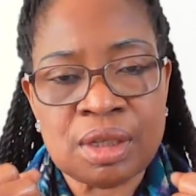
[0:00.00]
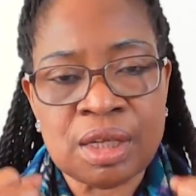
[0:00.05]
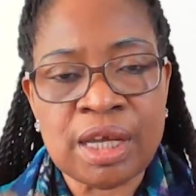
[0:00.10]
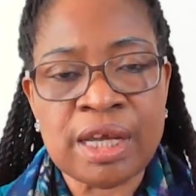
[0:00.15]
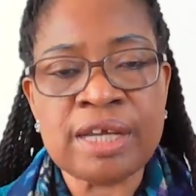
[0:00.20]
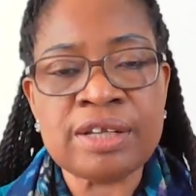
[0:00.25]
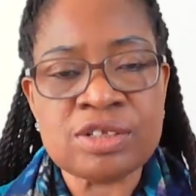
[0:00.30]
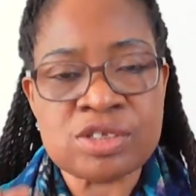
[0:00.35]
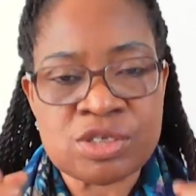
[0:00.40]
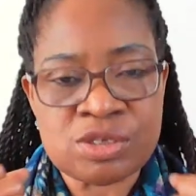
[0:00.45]

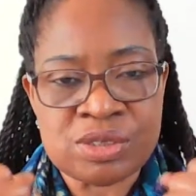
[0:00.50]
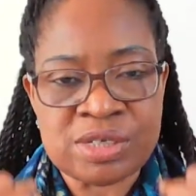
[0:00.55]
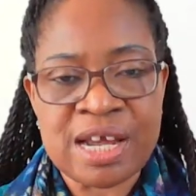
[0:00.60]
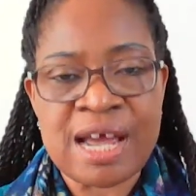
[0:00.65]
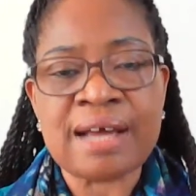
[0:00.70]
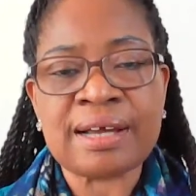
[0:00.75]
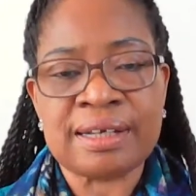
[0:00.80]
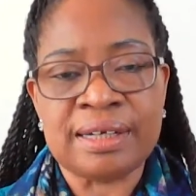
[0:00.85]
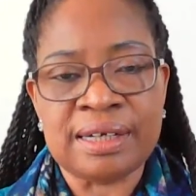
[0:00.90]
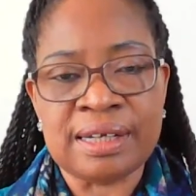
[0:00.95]
into
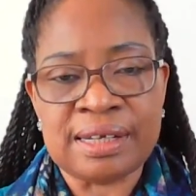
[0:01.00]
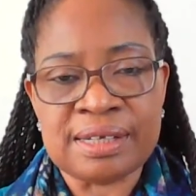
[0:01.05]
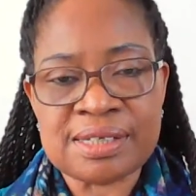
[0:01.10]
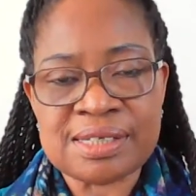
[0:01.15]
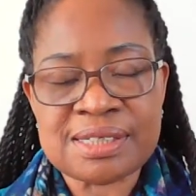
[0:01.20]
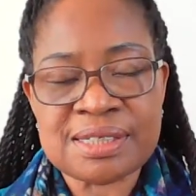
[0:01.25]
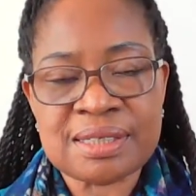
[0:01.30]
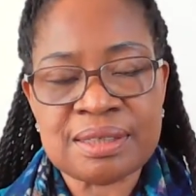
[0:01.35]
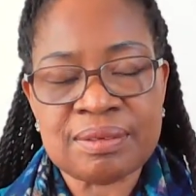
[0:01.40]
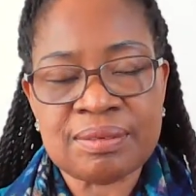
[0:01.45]

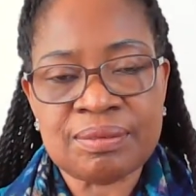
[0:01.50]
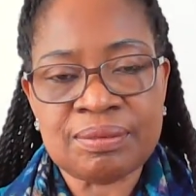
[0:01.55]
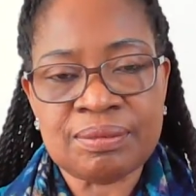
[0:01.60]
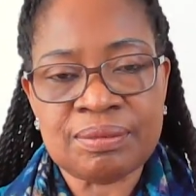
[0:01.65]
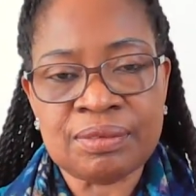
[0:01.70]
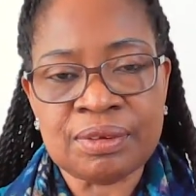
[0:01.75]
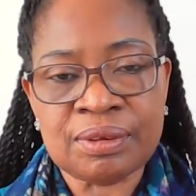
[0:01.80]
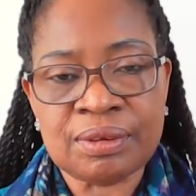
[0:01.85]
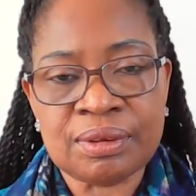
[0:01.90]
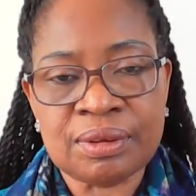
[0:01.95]
darkness,
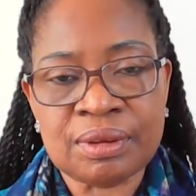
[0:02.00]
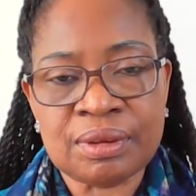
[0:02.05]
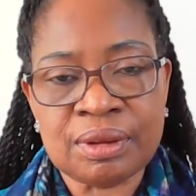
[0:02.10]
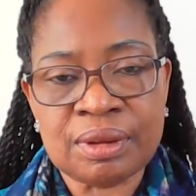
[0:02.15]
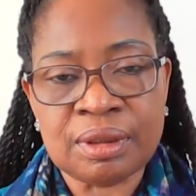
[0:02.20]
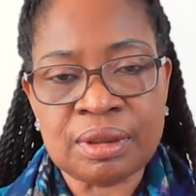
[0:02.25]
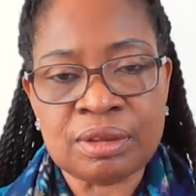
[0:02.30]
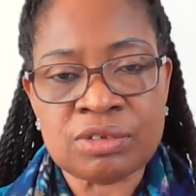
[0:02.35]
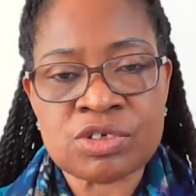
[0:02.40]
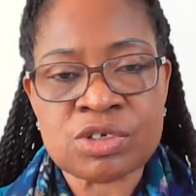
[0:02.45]

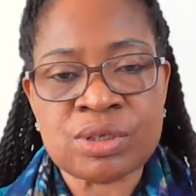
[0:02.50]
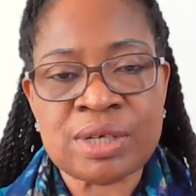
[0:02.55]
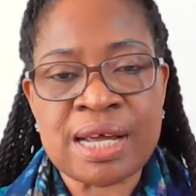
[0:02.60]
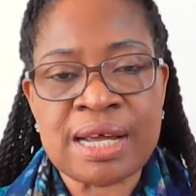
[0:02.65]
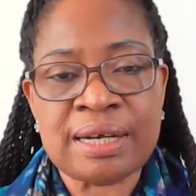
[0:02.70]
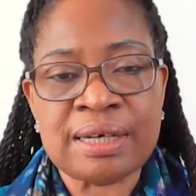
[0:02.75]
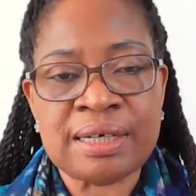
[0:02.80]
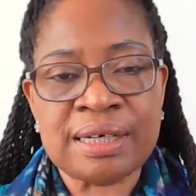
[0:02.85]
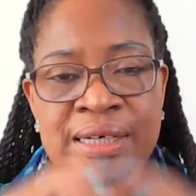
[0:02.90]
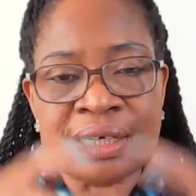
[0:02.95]
so
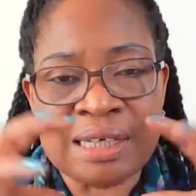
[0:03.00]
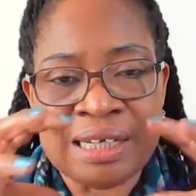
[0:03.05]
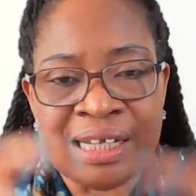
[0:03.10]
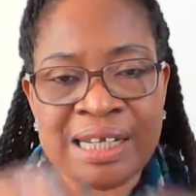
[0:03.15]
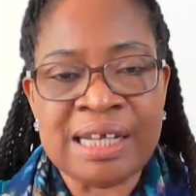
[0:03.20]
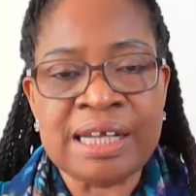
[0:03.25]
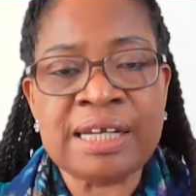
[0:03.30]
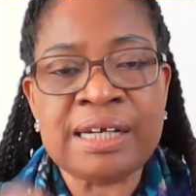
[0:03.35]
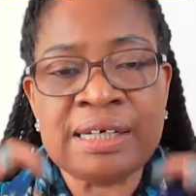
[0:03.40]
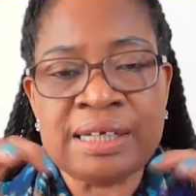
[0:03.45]
that
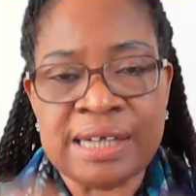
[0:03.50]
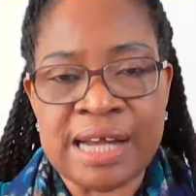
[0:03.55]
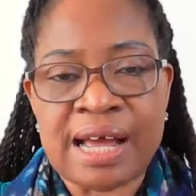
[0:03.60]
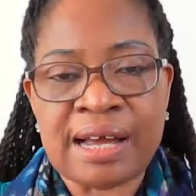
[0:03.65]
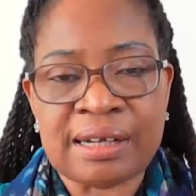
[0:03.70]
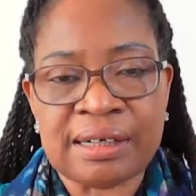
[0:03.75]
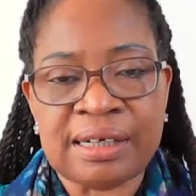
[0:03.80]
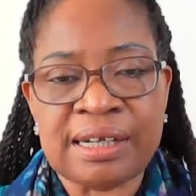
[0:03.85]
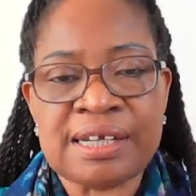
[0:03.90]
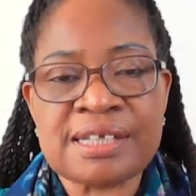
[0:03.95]
in
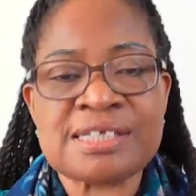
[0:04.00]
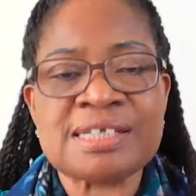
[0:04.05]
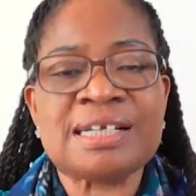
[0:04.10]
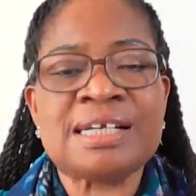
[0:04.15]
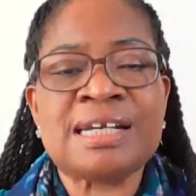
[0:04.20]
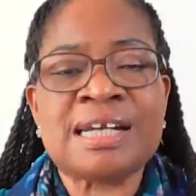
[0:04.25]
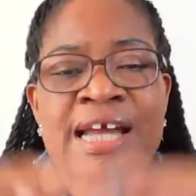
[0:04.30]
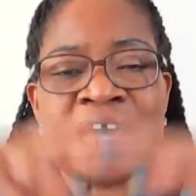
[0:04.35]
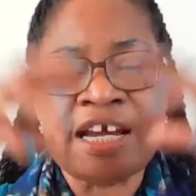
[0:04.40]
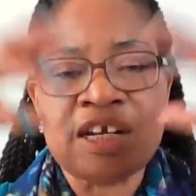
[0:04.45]
darkness,
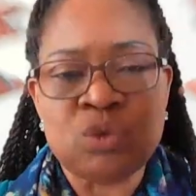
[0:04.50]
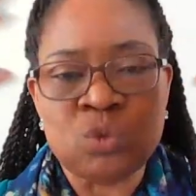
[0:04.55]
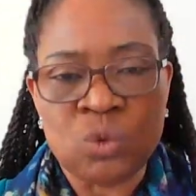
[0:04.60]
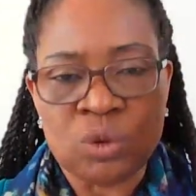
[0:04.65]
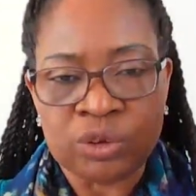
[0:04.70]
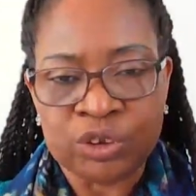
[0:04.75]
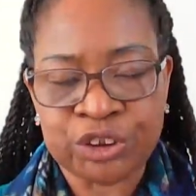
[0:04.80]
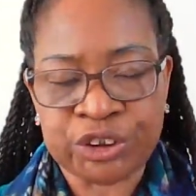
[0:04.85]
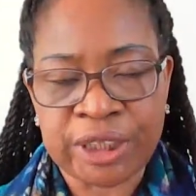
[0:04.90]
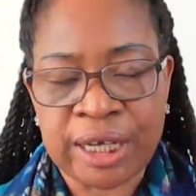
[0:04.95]
light
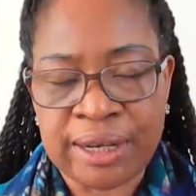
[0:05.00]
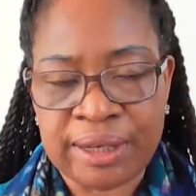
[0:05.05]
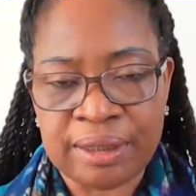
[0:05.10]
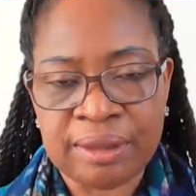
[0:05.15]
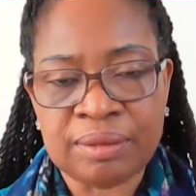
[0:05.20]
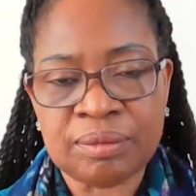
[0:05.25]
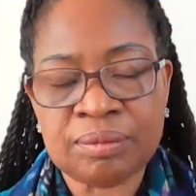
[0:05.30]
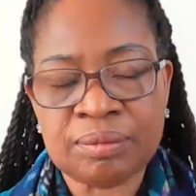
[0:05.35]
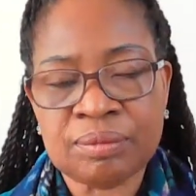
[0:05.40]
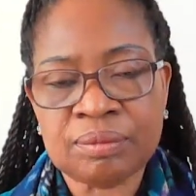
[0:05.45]
will
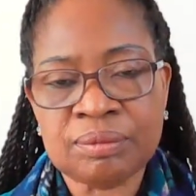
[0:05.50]
shine.